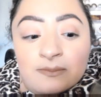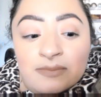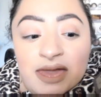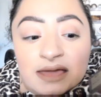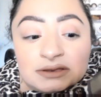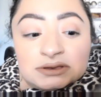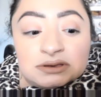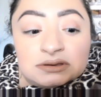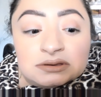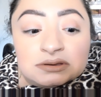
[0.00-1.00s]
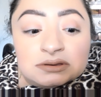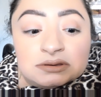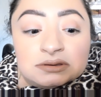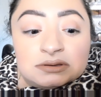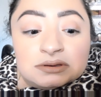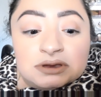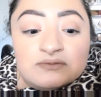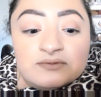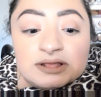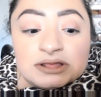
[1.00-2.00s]

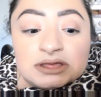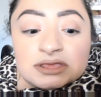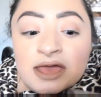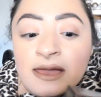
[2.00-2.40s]
Magnificent